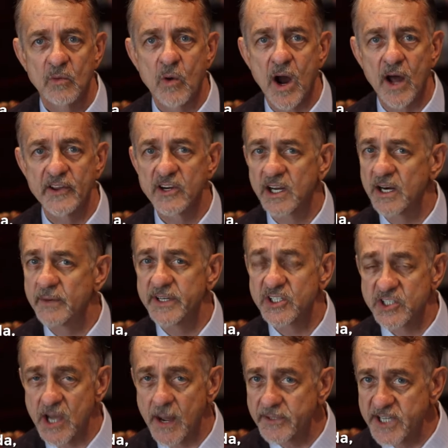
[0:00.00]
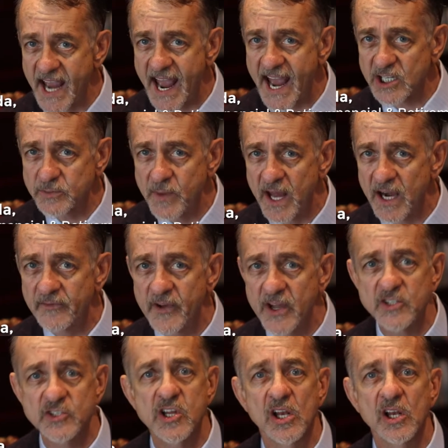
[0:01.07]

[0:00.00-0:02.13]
While there can be some tax benefits,